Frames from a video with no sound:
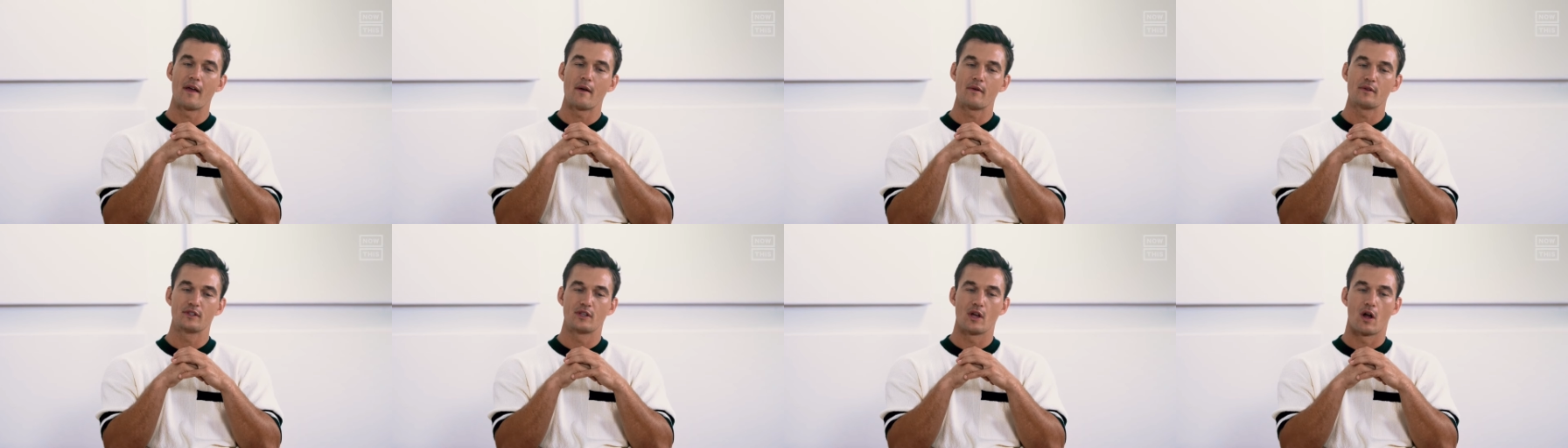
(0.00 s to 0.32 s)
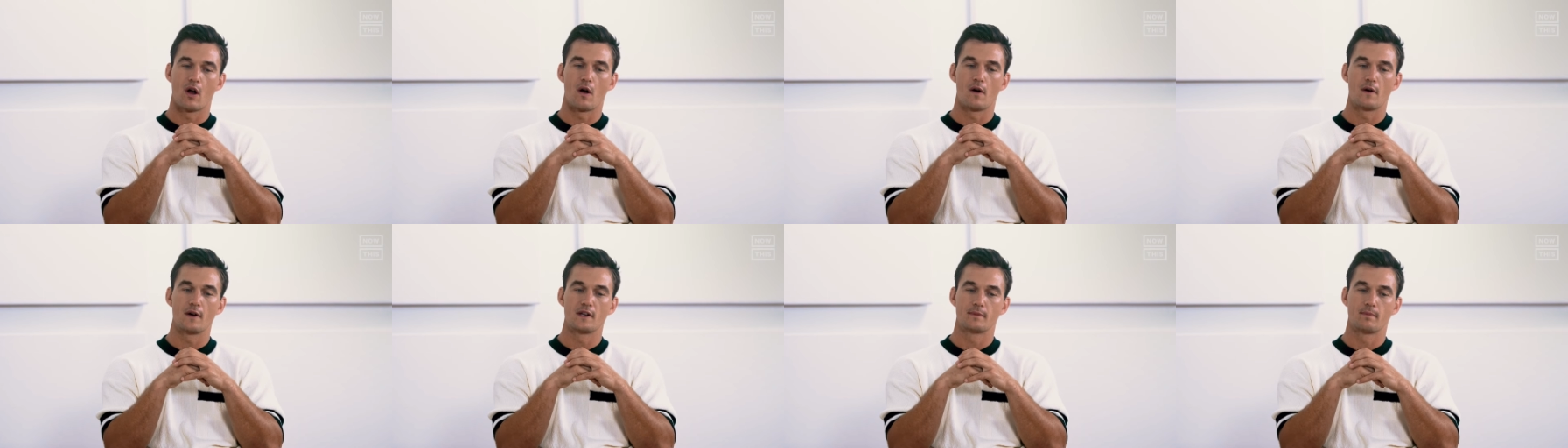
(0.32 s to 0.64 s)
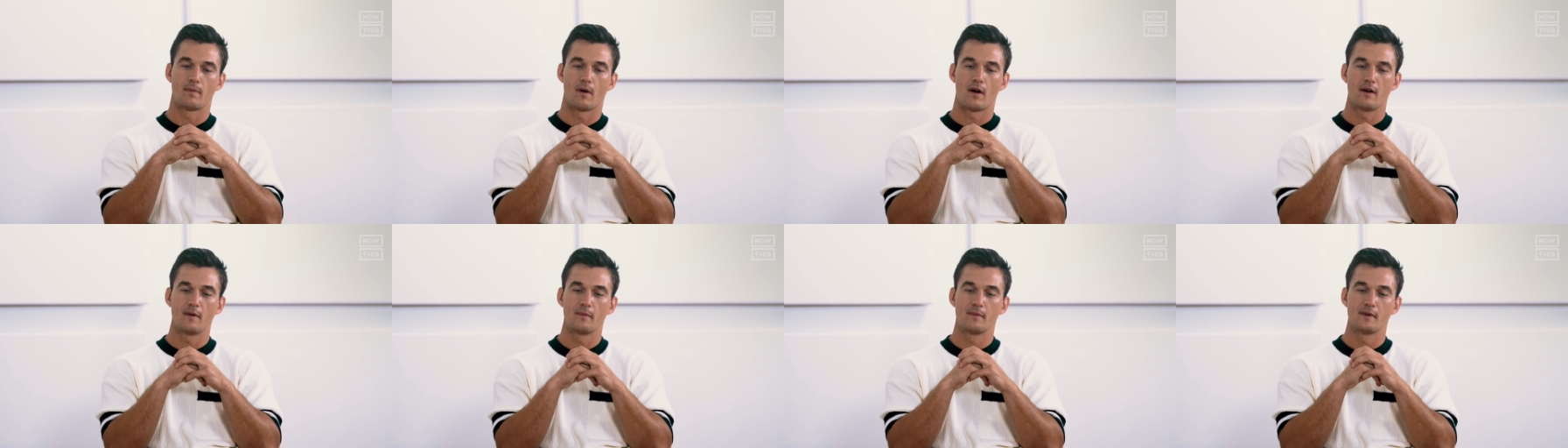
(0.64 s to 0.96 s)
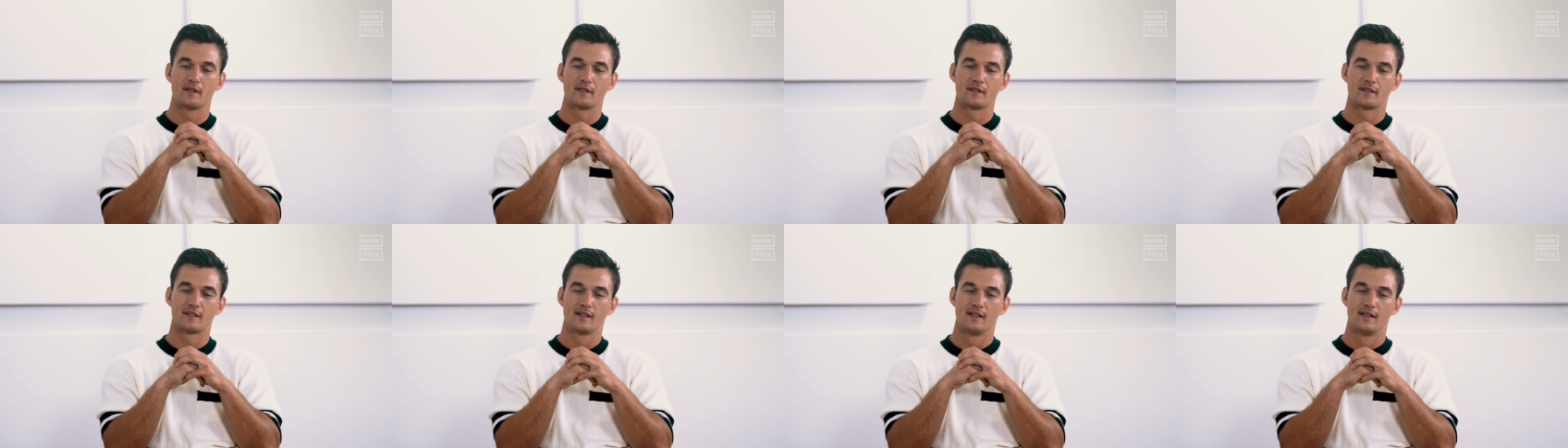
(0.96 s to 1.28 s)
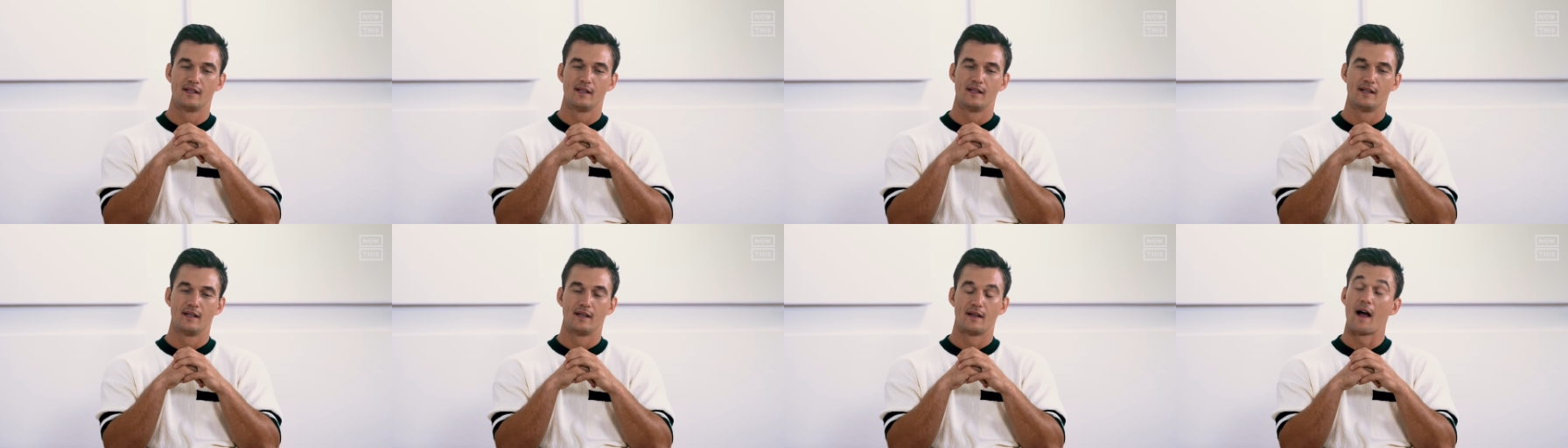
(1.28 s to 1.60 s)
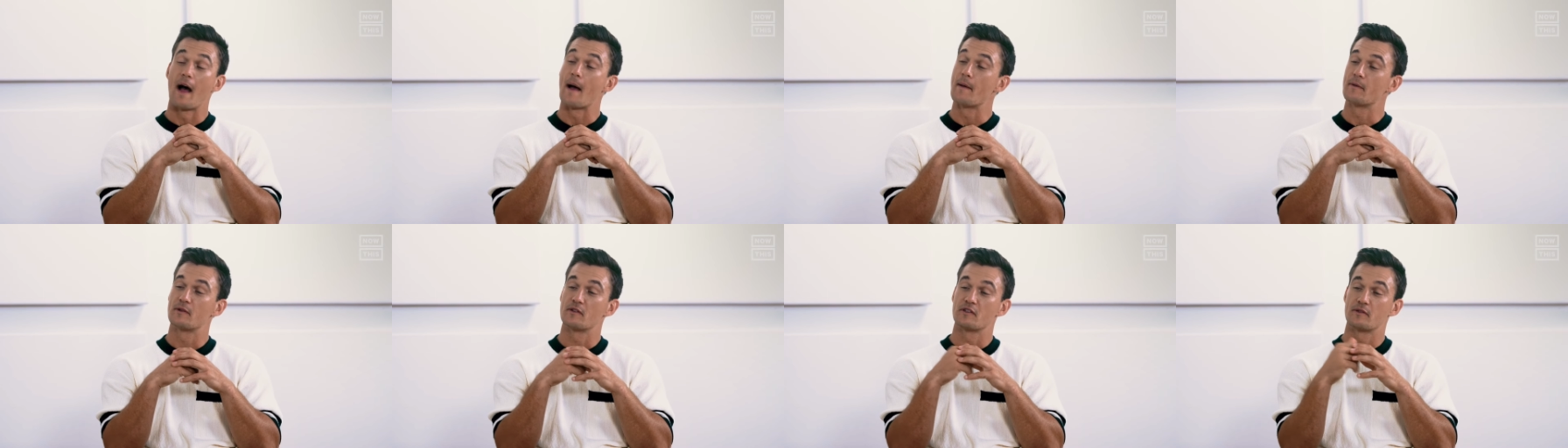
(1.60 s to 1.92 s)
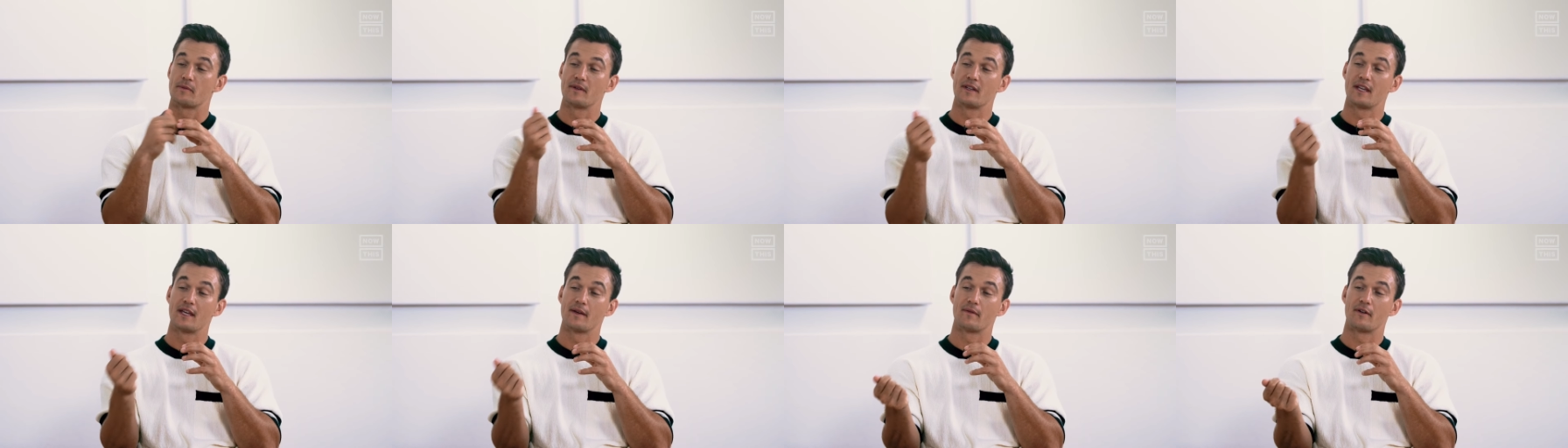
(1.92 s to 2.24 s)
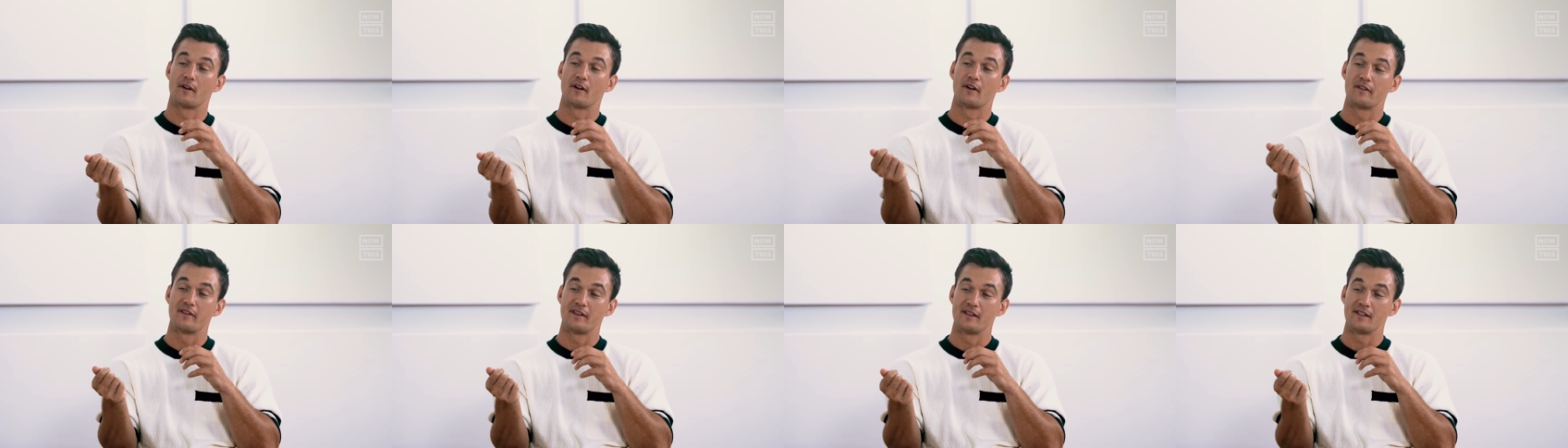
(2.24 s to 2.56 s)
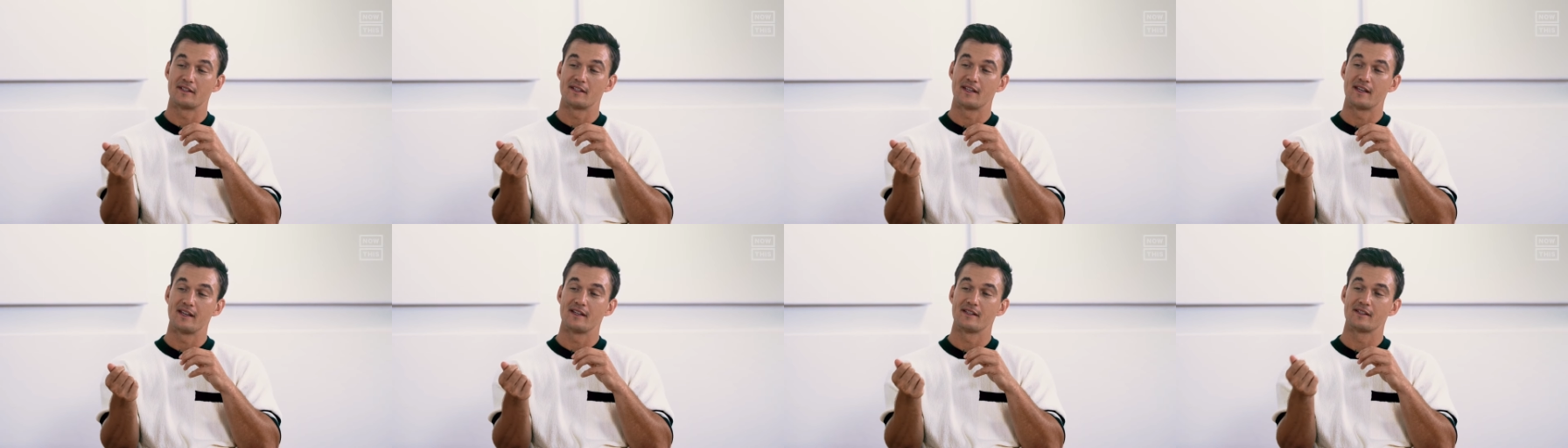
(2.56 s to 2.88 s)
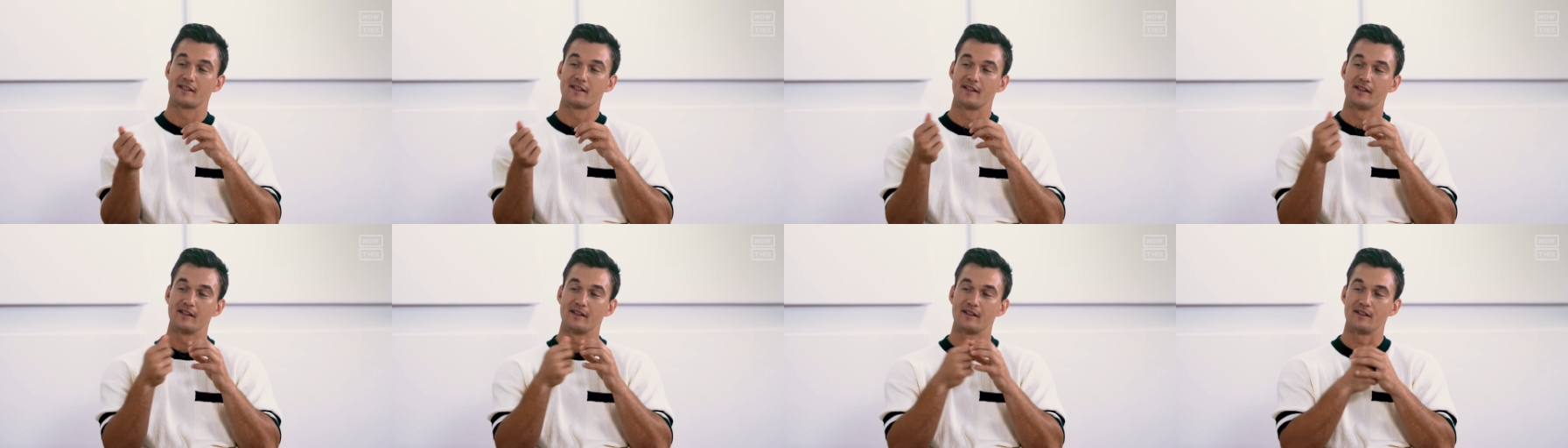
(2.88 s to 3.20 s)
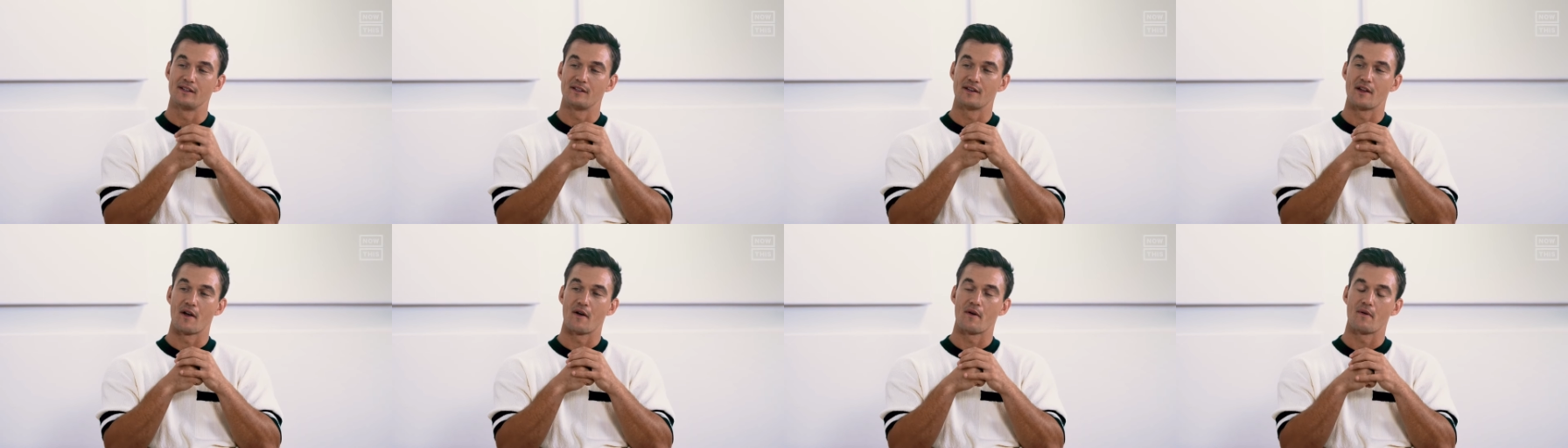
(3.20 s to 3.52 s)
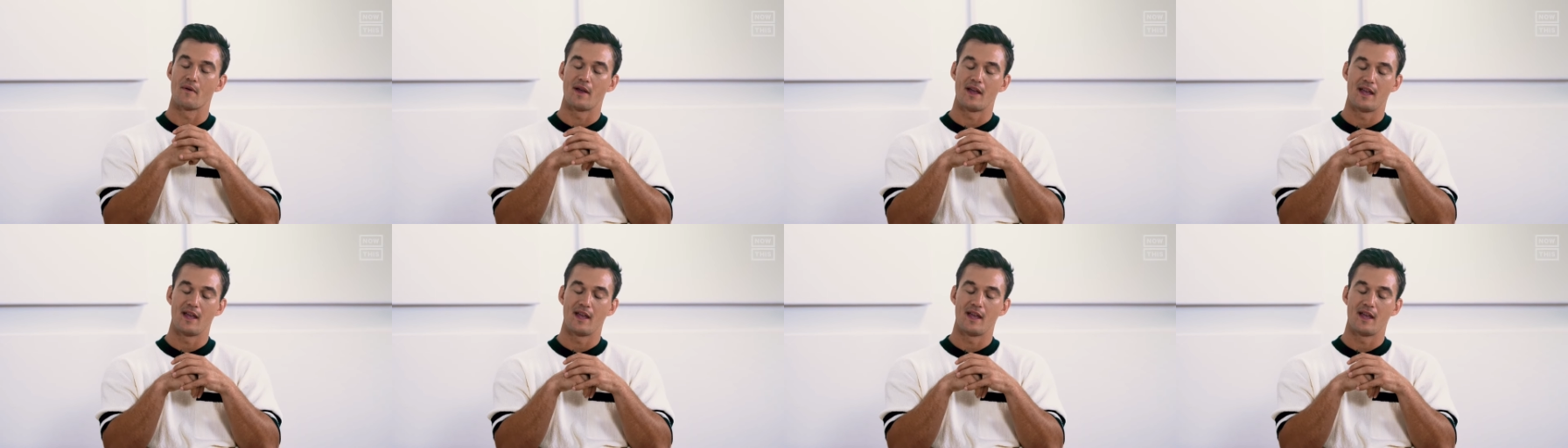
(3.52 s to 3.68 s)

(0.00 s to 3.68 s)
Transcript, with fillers: That was the hardest part was I'm supposed to be giving her these keys, you know,